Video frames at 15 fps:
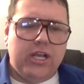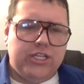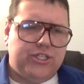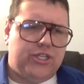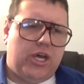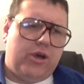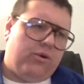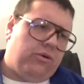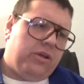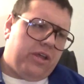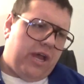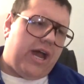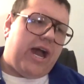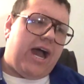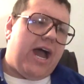so
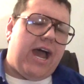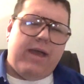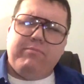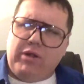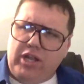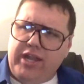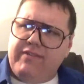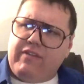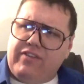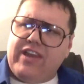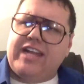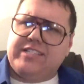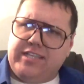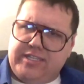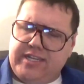I, I believe that
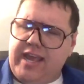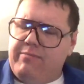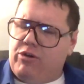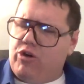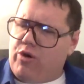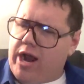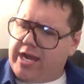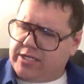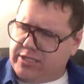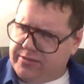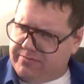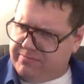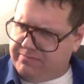that's his name, correct?